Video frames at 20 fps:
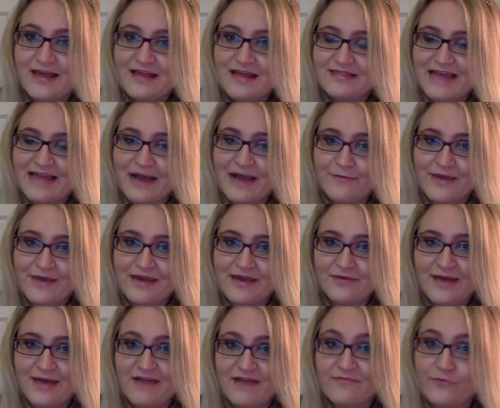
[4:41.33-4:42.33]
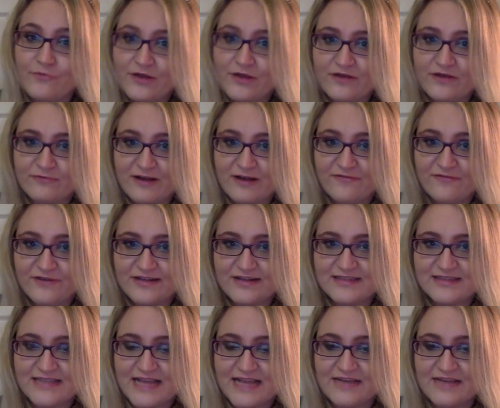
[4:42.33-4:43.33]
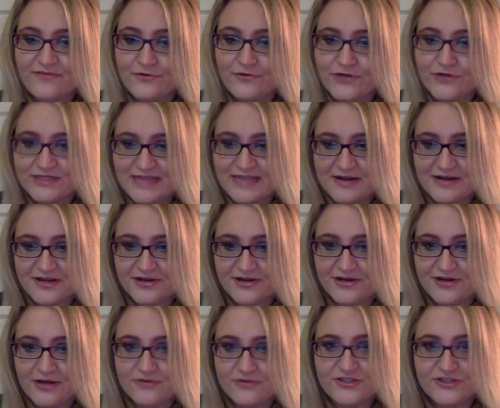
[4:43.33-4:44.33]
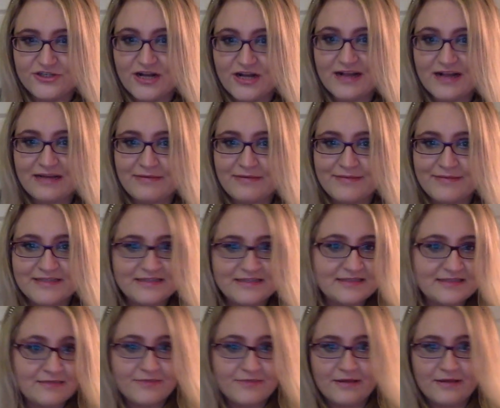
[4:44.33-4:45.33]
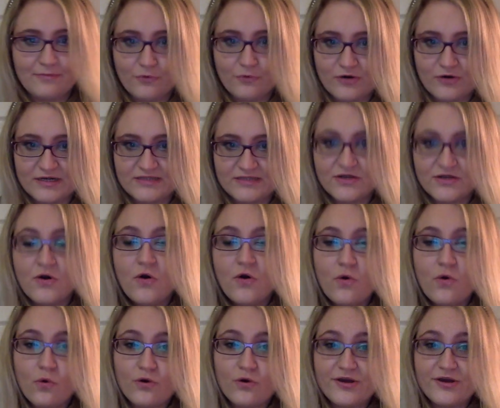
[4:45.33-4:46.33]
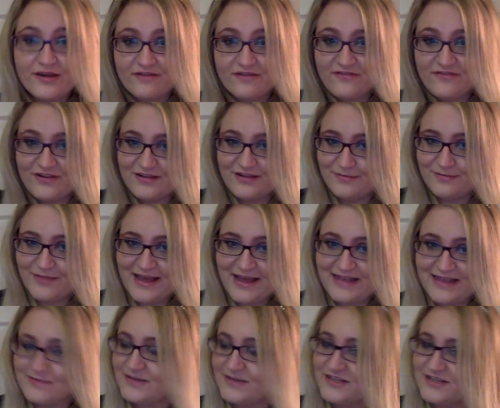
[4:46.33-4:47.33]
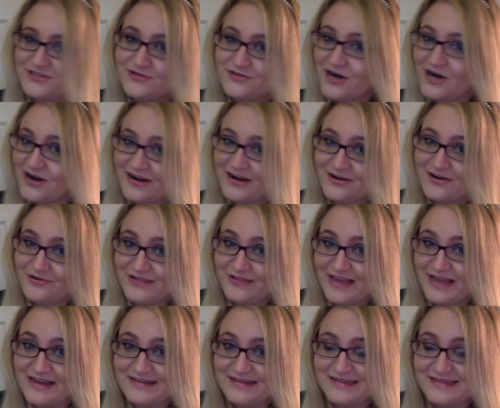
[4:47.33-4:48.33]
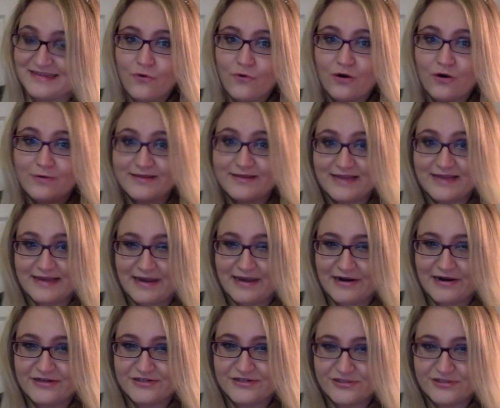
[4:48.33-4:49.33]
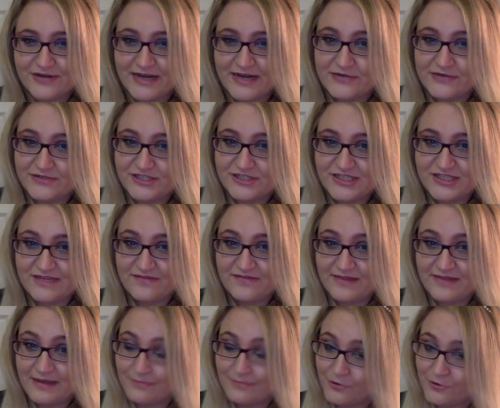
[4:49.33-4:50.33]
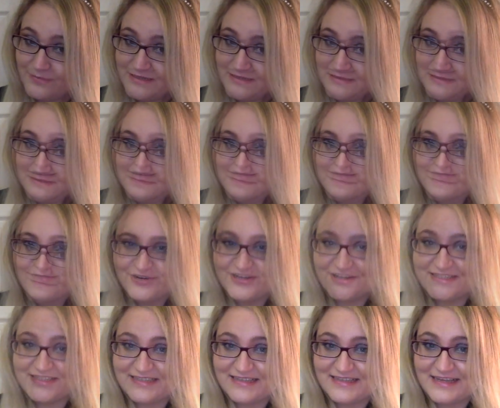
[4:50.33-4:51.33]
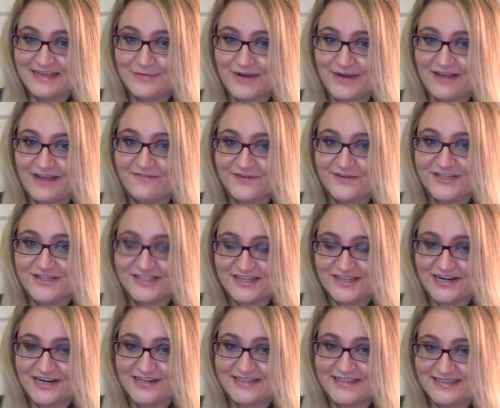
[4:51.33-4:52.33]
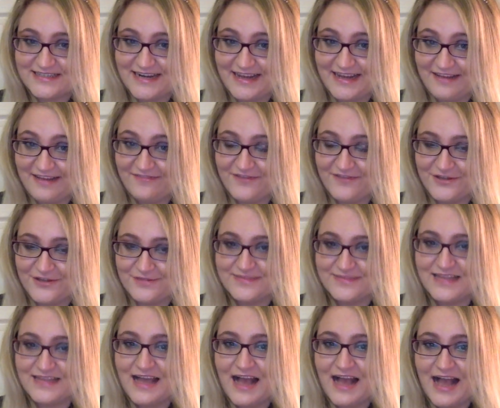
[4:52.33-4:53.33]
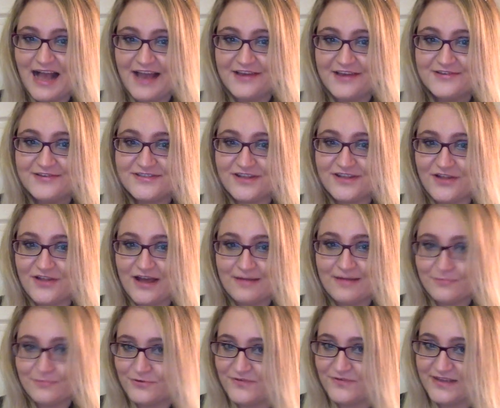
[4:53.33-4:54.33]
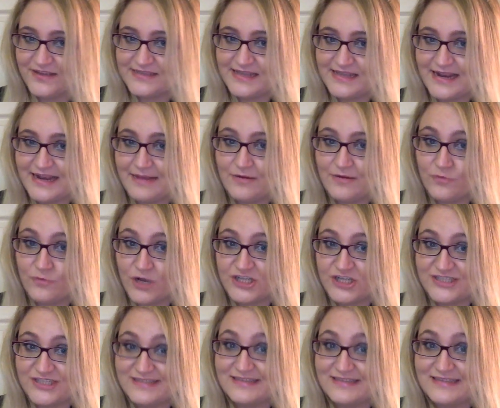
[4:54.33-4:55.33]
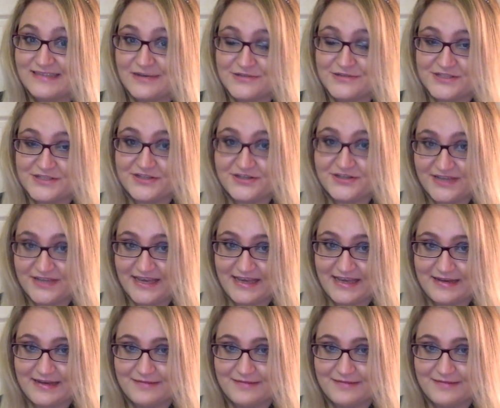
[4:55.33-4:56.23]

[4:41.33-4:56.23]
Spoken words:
That way you have a point of reference, and if you look down at your notes, you're not going to be missing something important, or you can fill in the blanks because you already know the ending, or what that character is trying to achieve in that moment. Personally, when I first started studying films, I used a lot of movies that I had been watching since I was a little kid.